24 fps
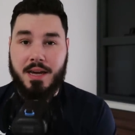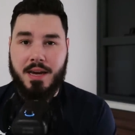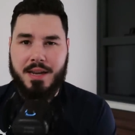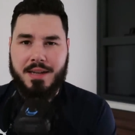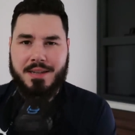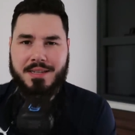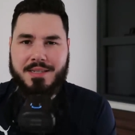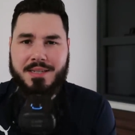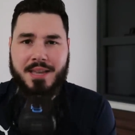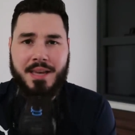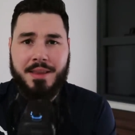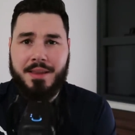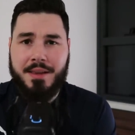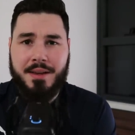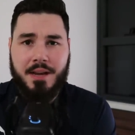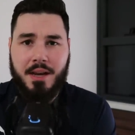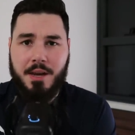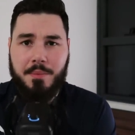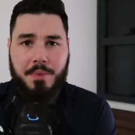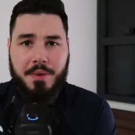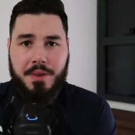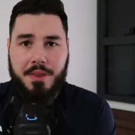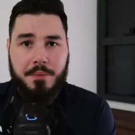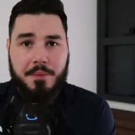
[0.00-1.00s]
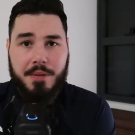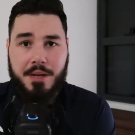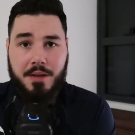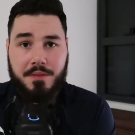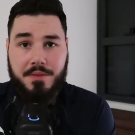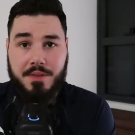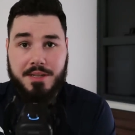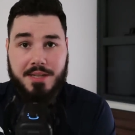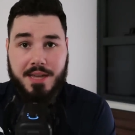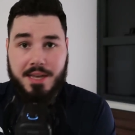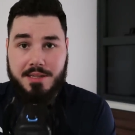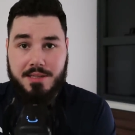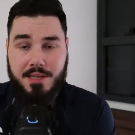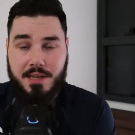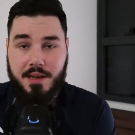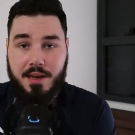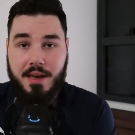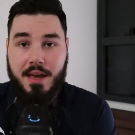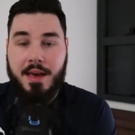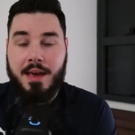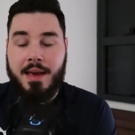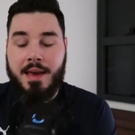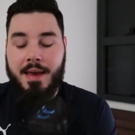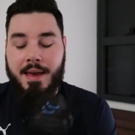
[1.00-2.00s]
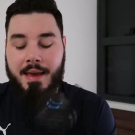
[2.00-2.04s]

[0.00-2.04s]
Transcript: and he just ended up in the middle of the desert